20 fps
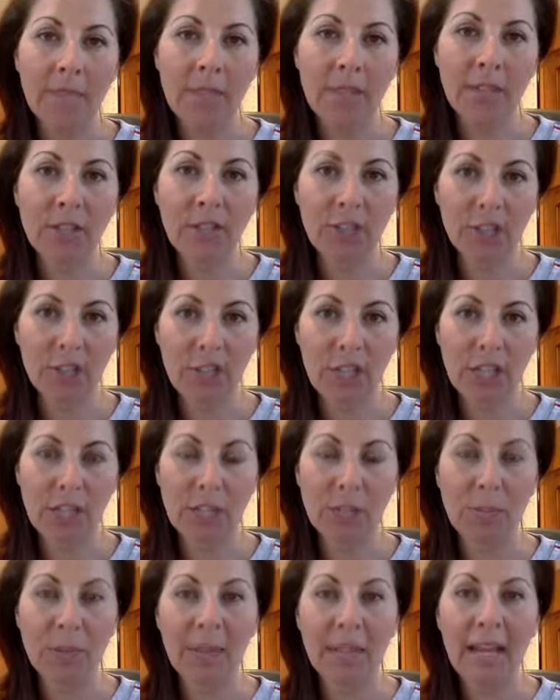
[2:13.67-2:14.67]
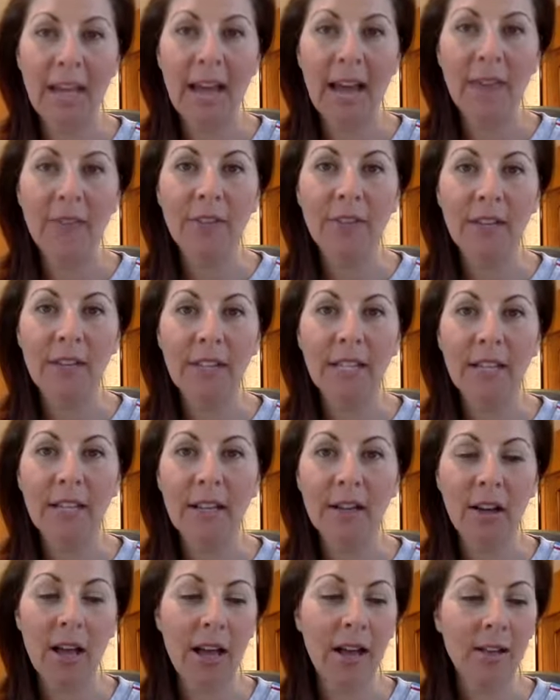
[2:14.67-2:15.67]
dishes, but then everything
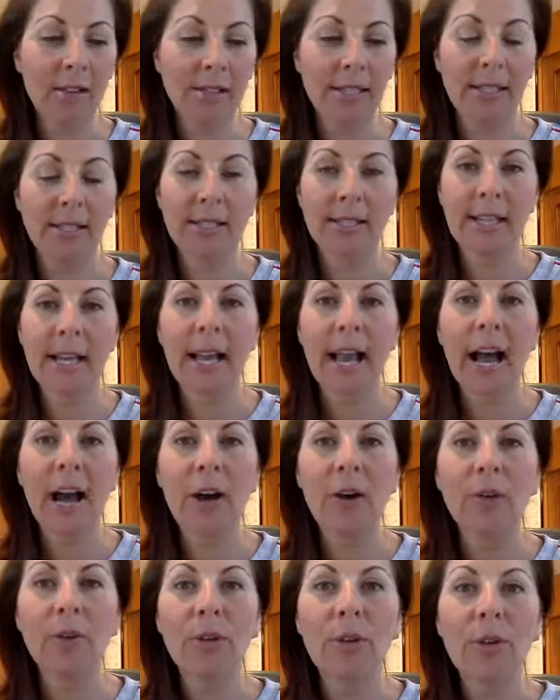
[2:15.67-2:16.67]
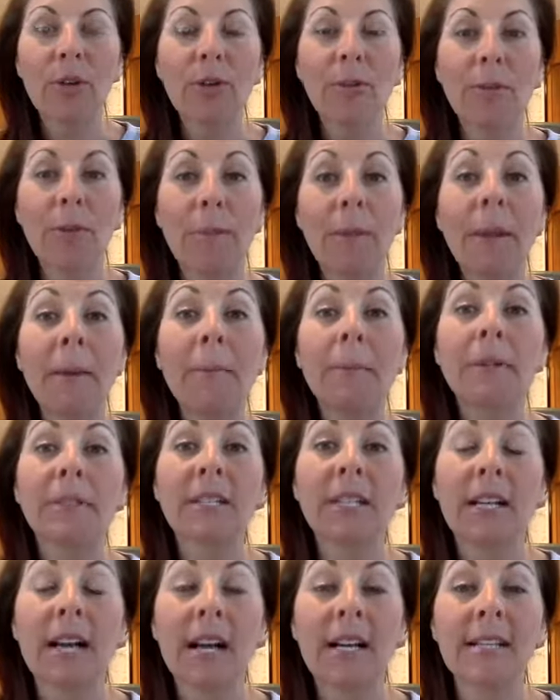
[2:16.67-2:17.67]
else is set out for people
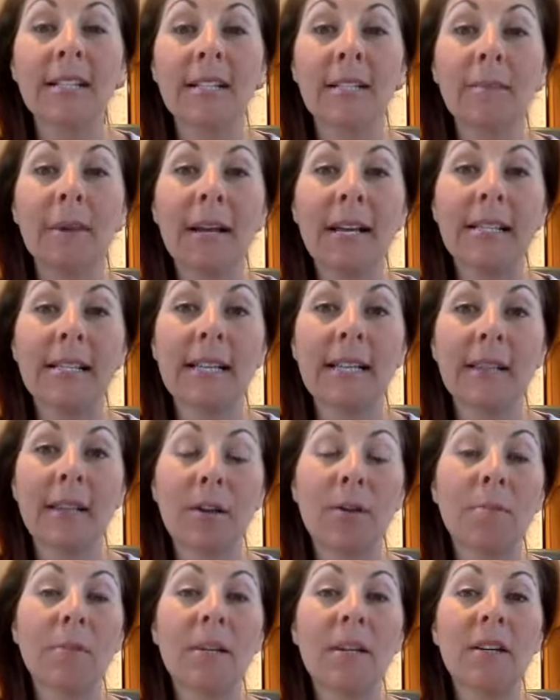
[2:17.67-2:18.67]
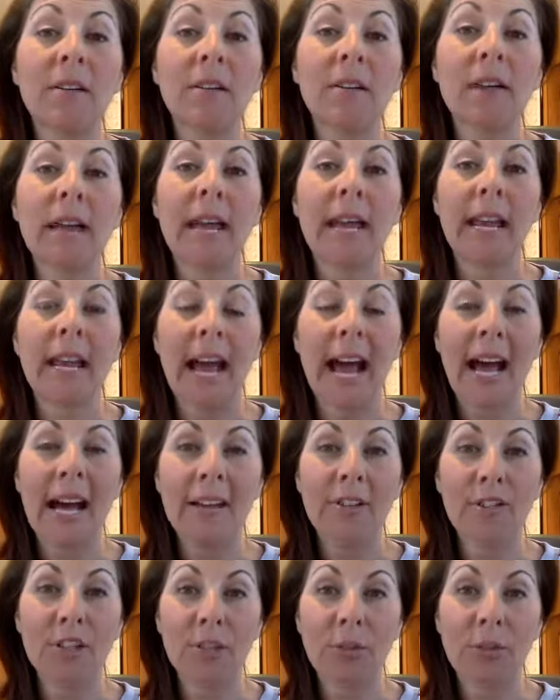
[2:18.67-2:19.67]
to customize their meal and
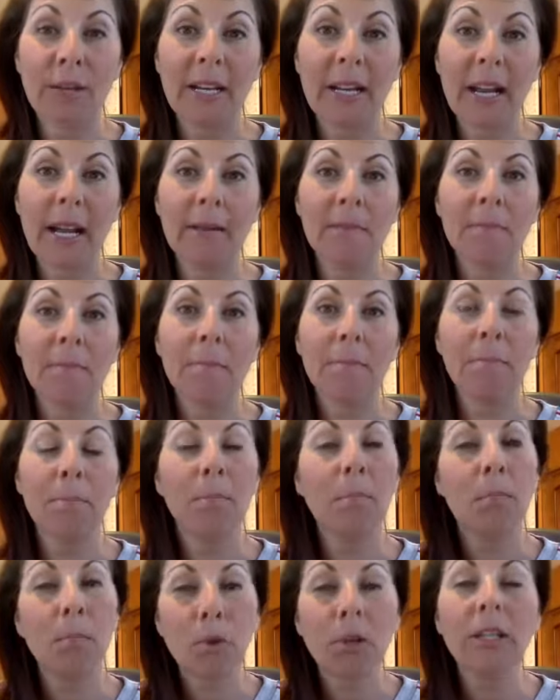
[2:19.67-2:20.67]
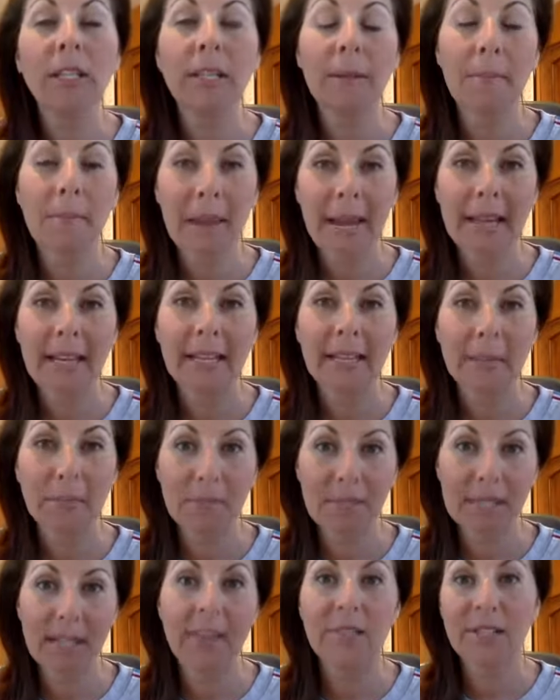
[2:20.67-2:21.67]
add to it and really make it
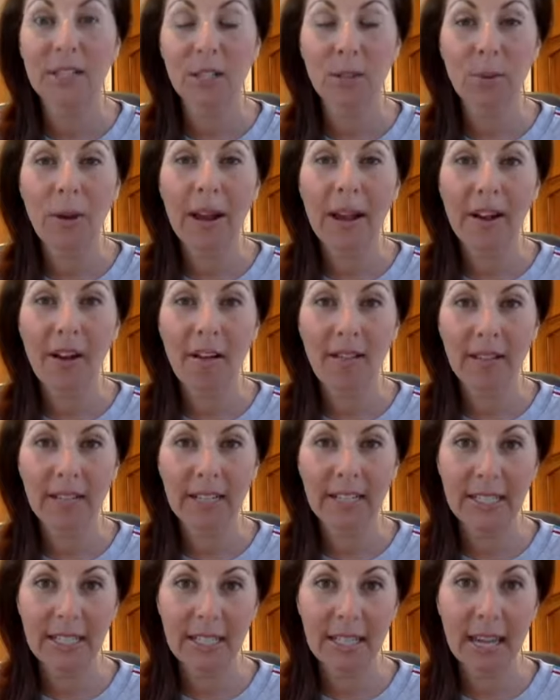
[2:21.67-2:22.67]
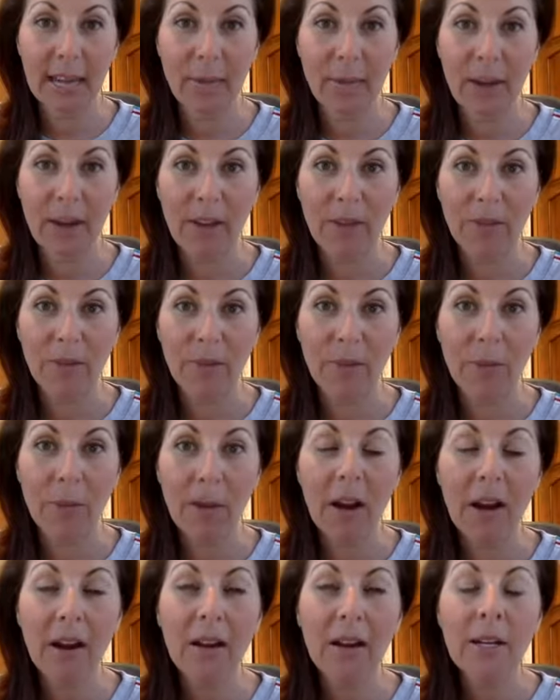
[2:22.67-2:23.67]
themselves. That's why I call it a DIY food
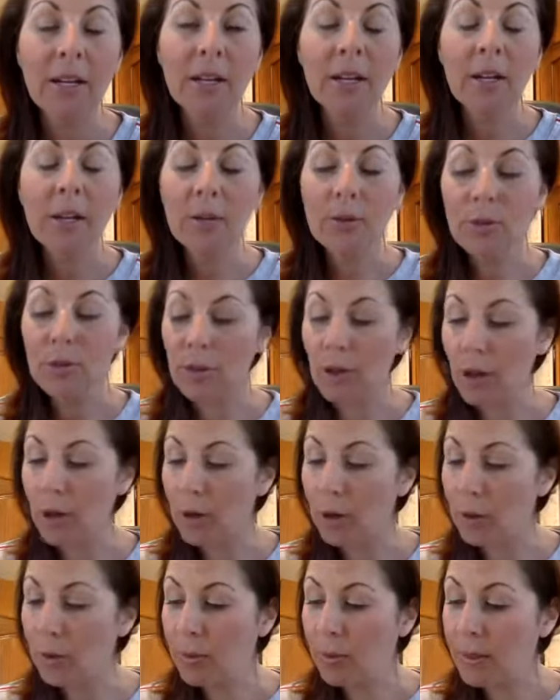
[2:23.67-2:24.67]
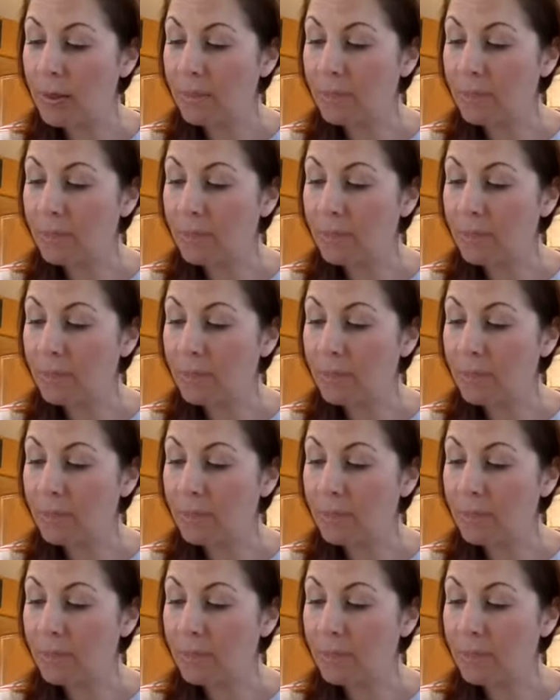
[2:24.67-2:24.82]
bar. So